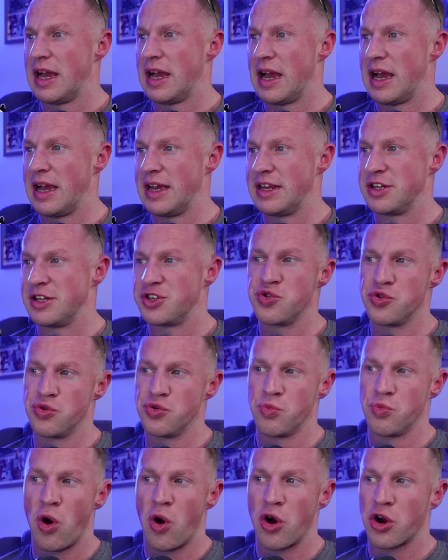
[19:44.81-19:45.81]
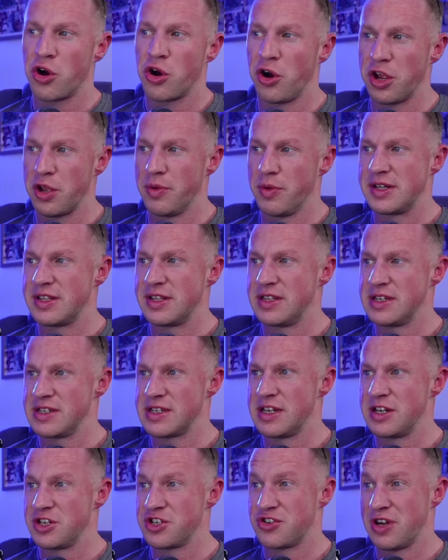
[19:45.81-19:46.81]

into what got you into this industry.